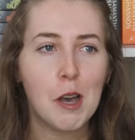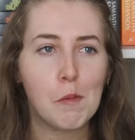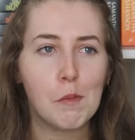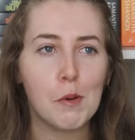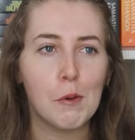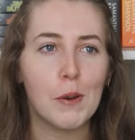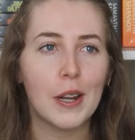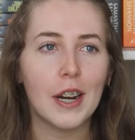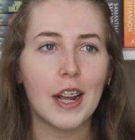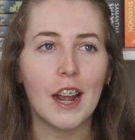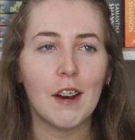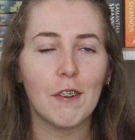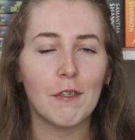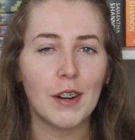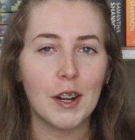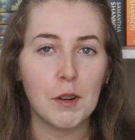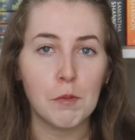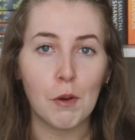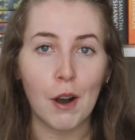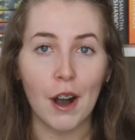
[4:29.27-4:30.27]
But when I
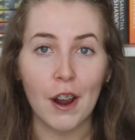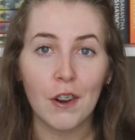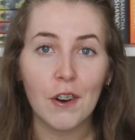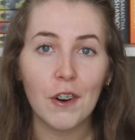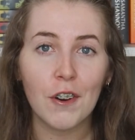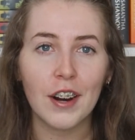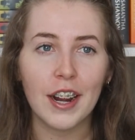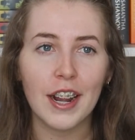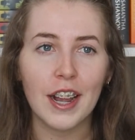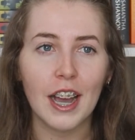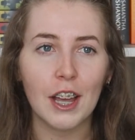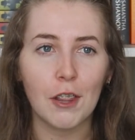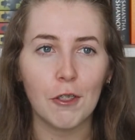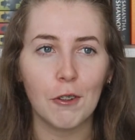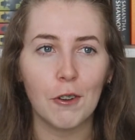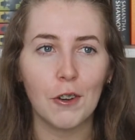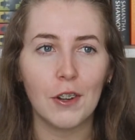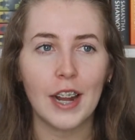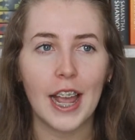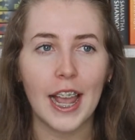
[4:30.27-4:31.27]
read Priory, I
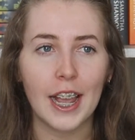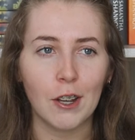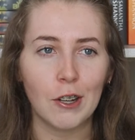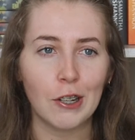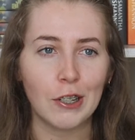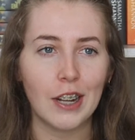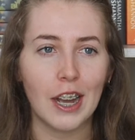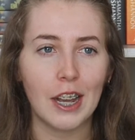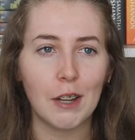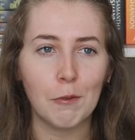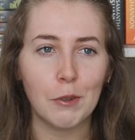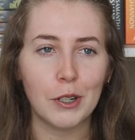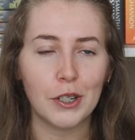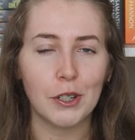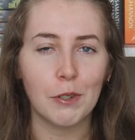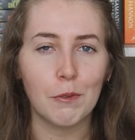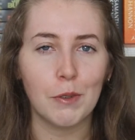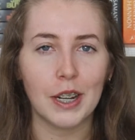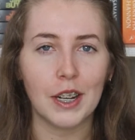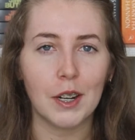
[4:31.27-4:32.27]
thought, hang on, I wish
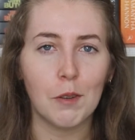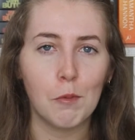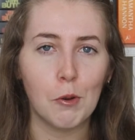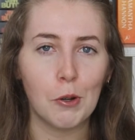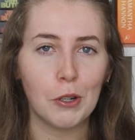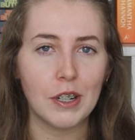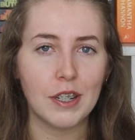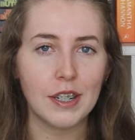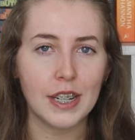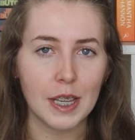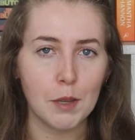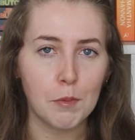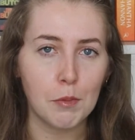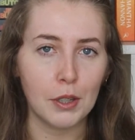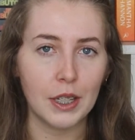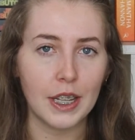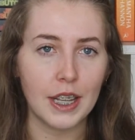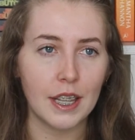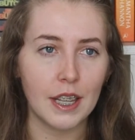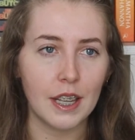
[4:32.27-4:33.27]
it went more
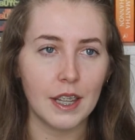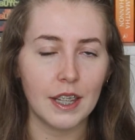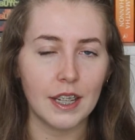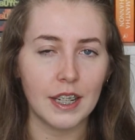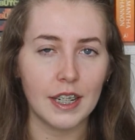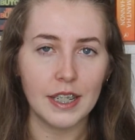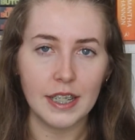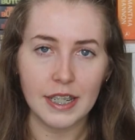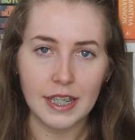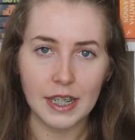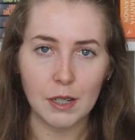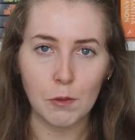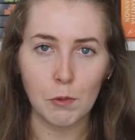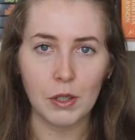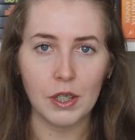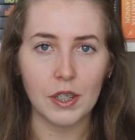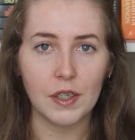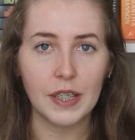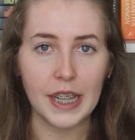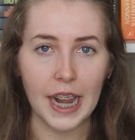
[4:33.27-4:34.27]
deeply than it did
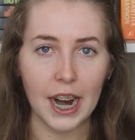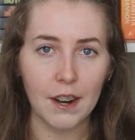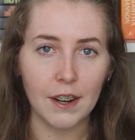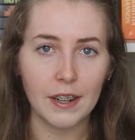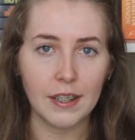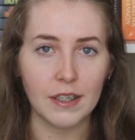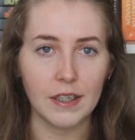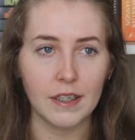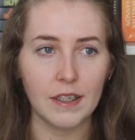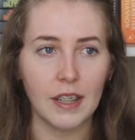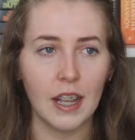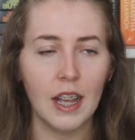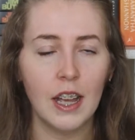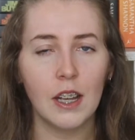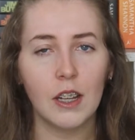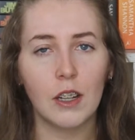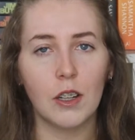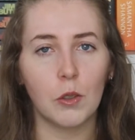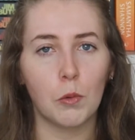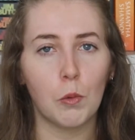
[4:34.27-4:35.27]
with its characters.
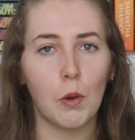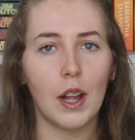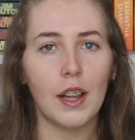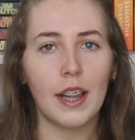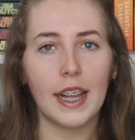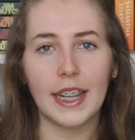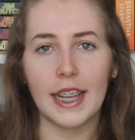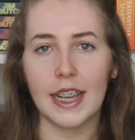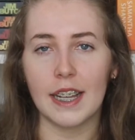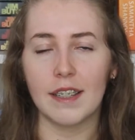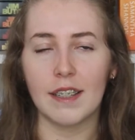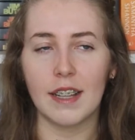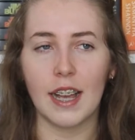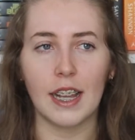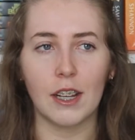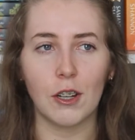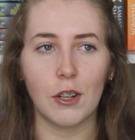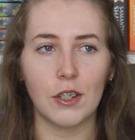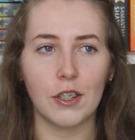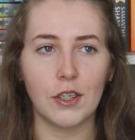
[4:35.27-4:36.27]
Because while I guess
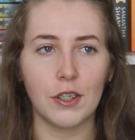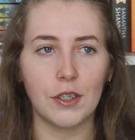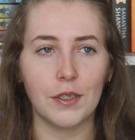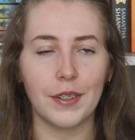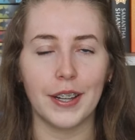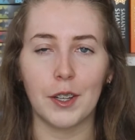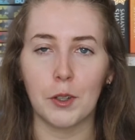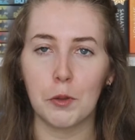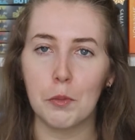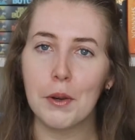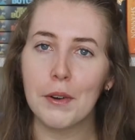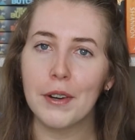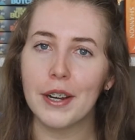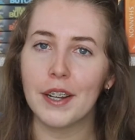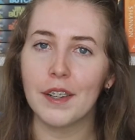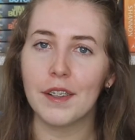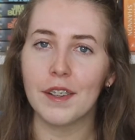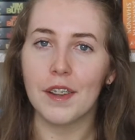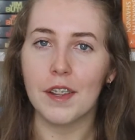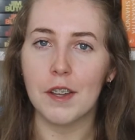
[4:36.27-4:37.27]
I got to
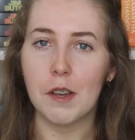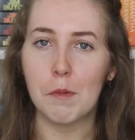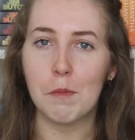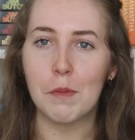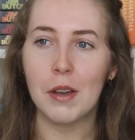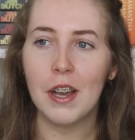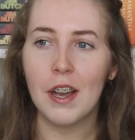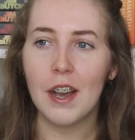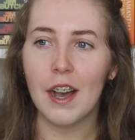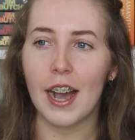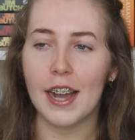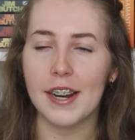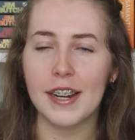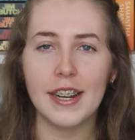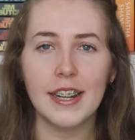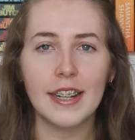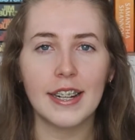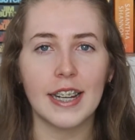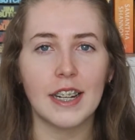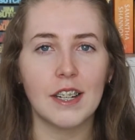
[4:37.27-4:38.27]
experience them, I
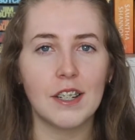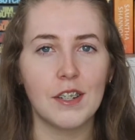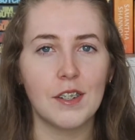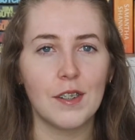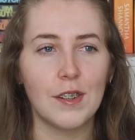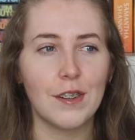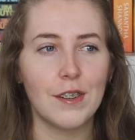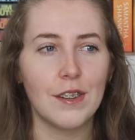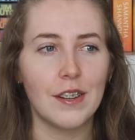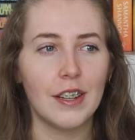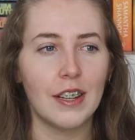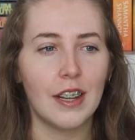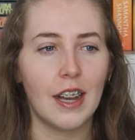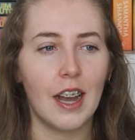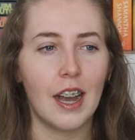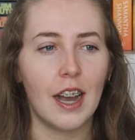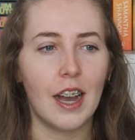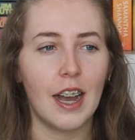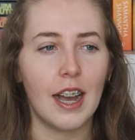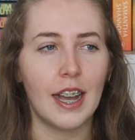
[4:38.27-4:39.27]
didn't get to
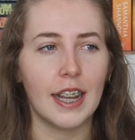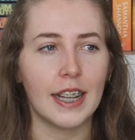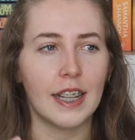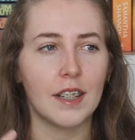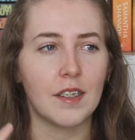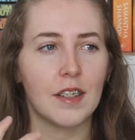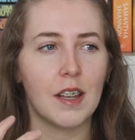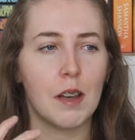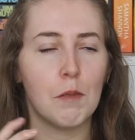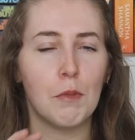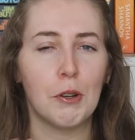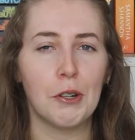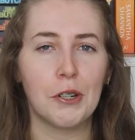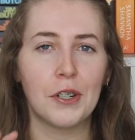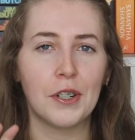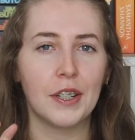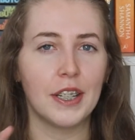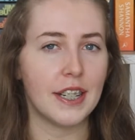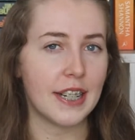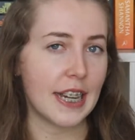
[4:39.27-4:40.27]
I guess,
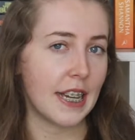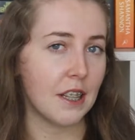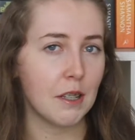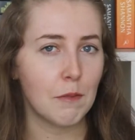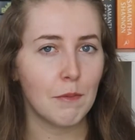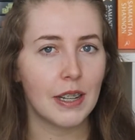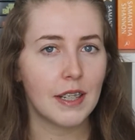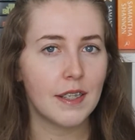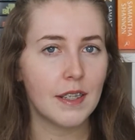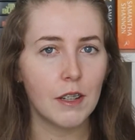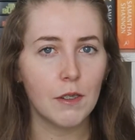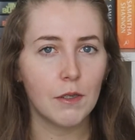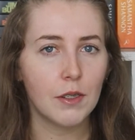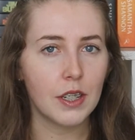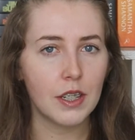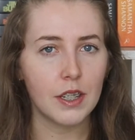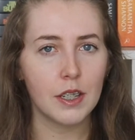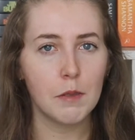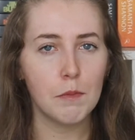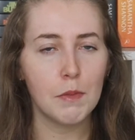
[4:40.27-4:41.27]
emotionally tether myself
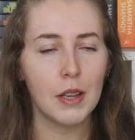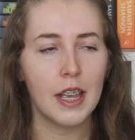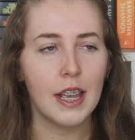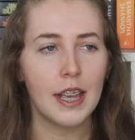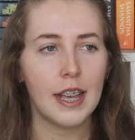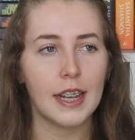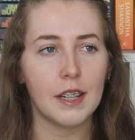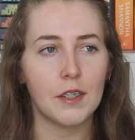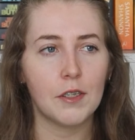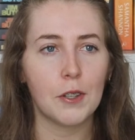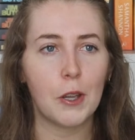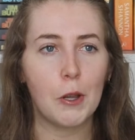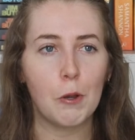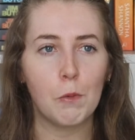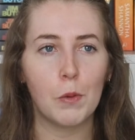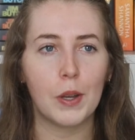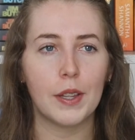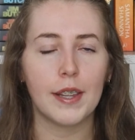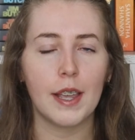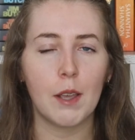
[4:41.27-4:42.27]
to them. And so
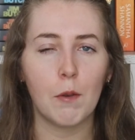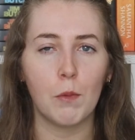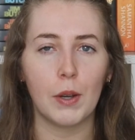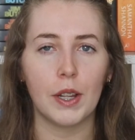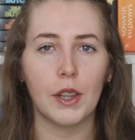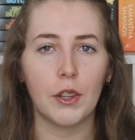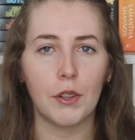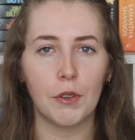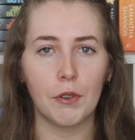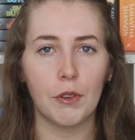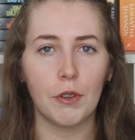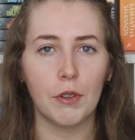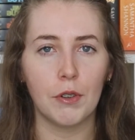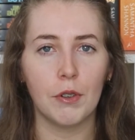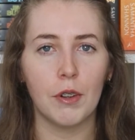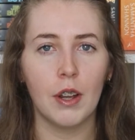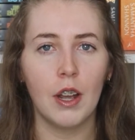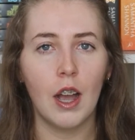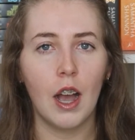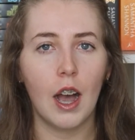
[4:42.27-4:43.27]
when they went
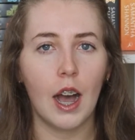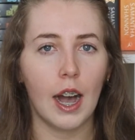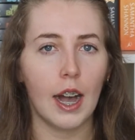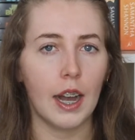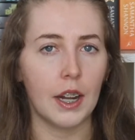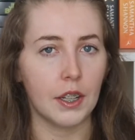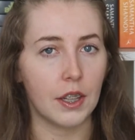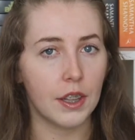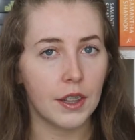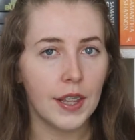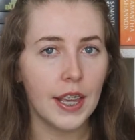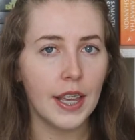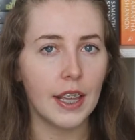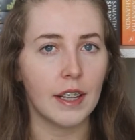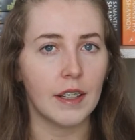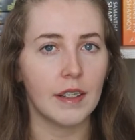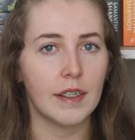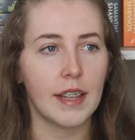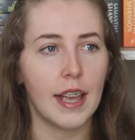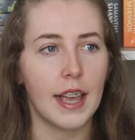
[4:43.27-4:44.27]
through hard
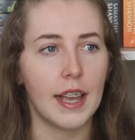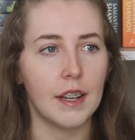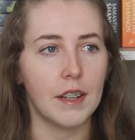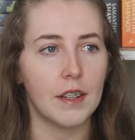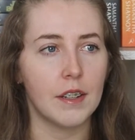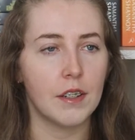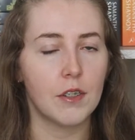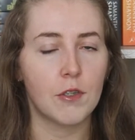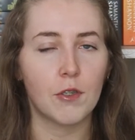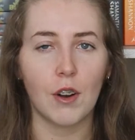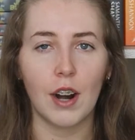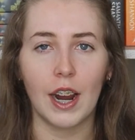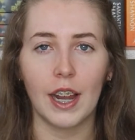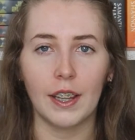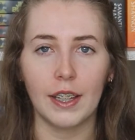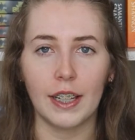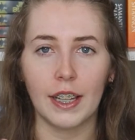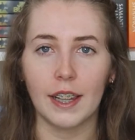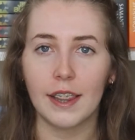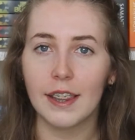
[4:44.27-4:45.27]
things and
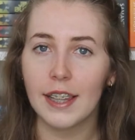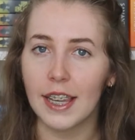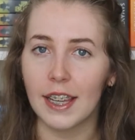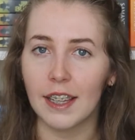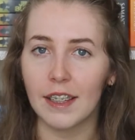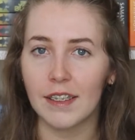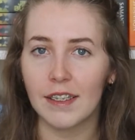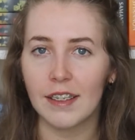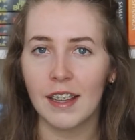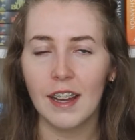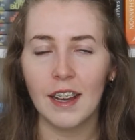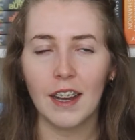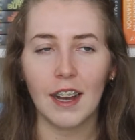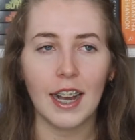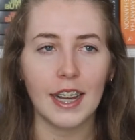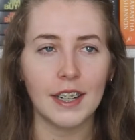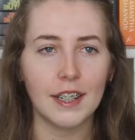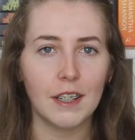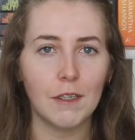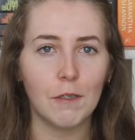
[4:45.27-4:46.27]
trialing things,
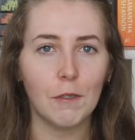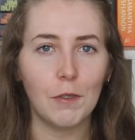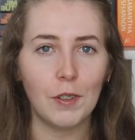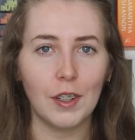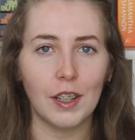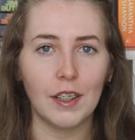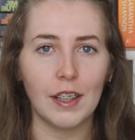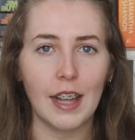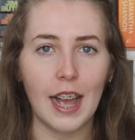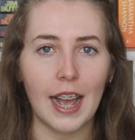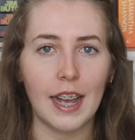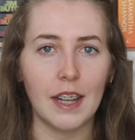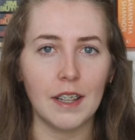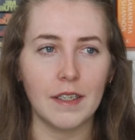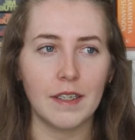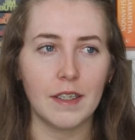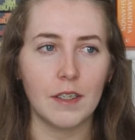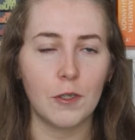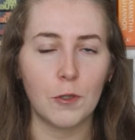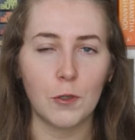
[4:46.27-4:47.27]
I didn't feel
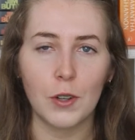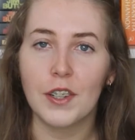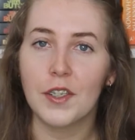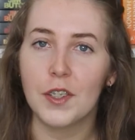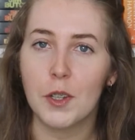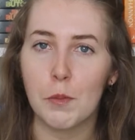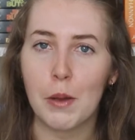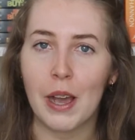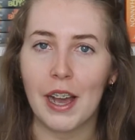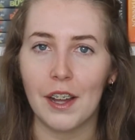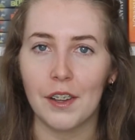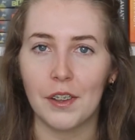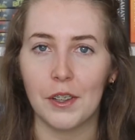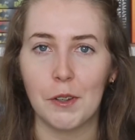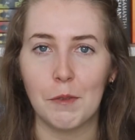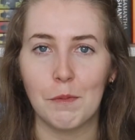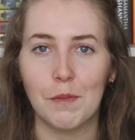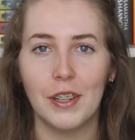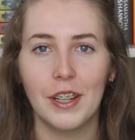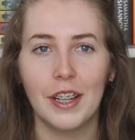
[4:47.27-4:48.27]
as stressed about
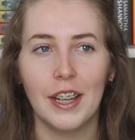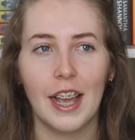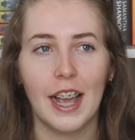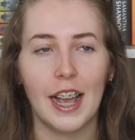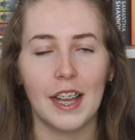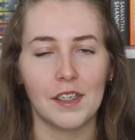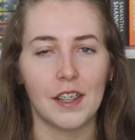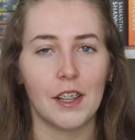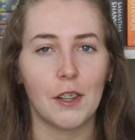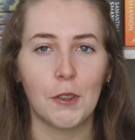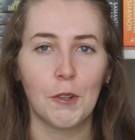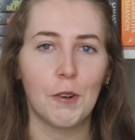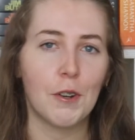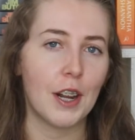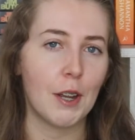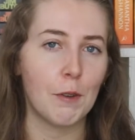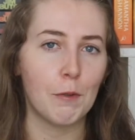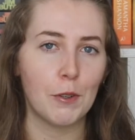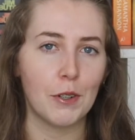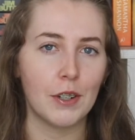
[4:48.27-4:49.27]
them as I thought
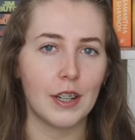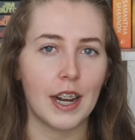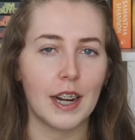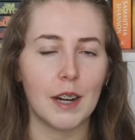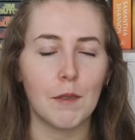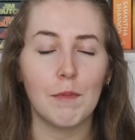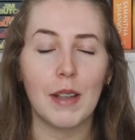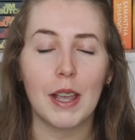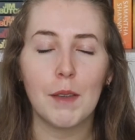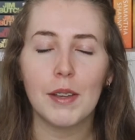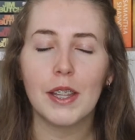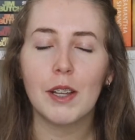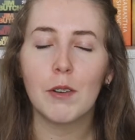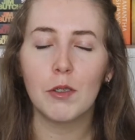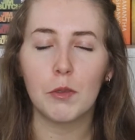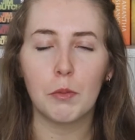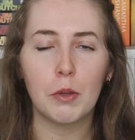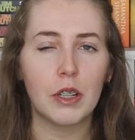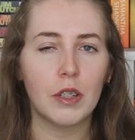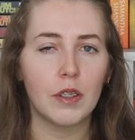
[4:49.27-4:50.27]
I would. And maybe that
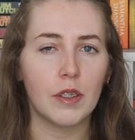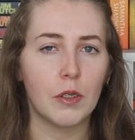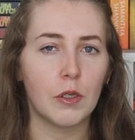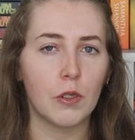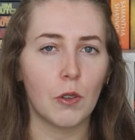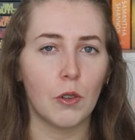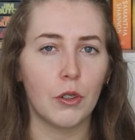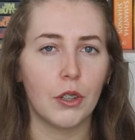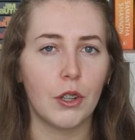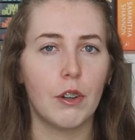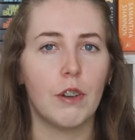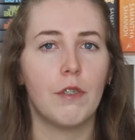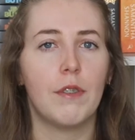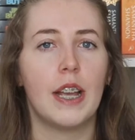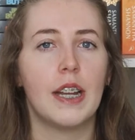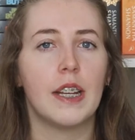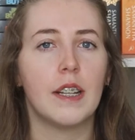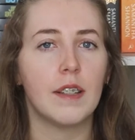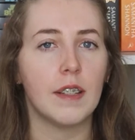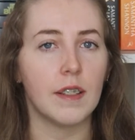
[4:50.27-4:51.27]
was because it's also a
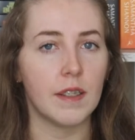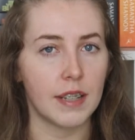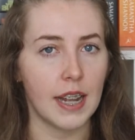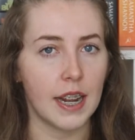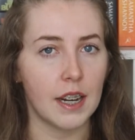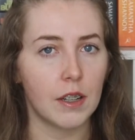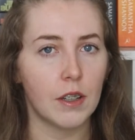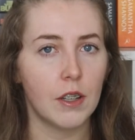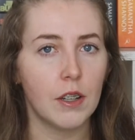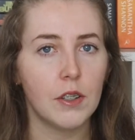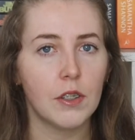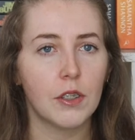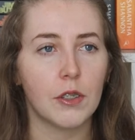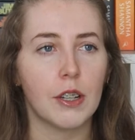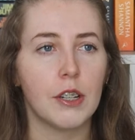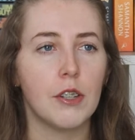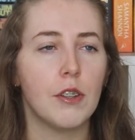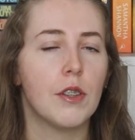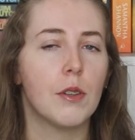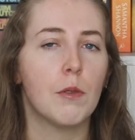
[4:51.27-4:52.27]
fantasy standalone, so
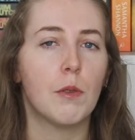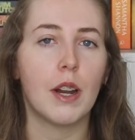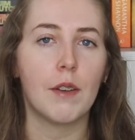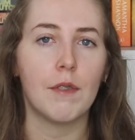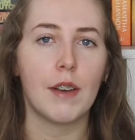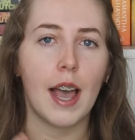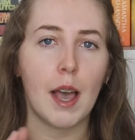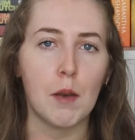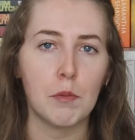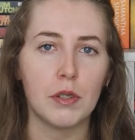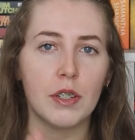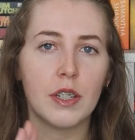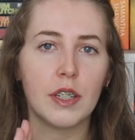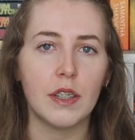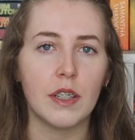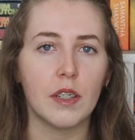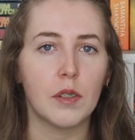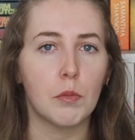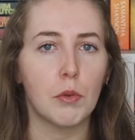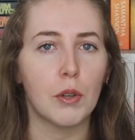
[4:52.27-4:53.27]
I knew that whatever happened
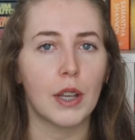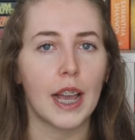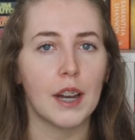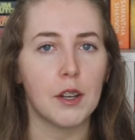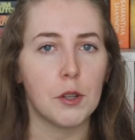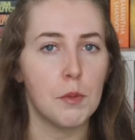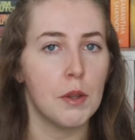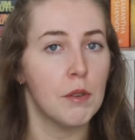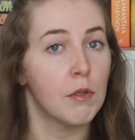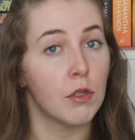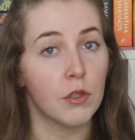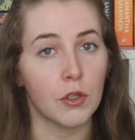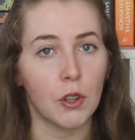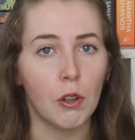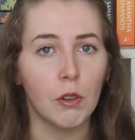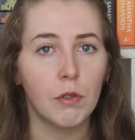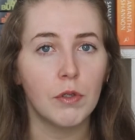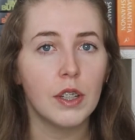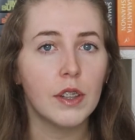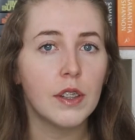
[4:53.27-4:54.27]
in this book had to be
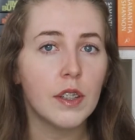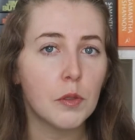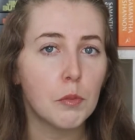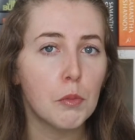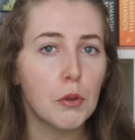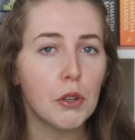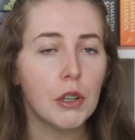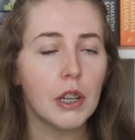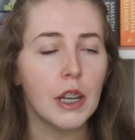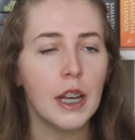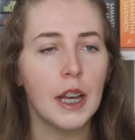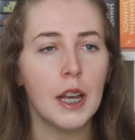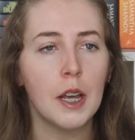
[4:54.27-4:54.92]
resolved in this book.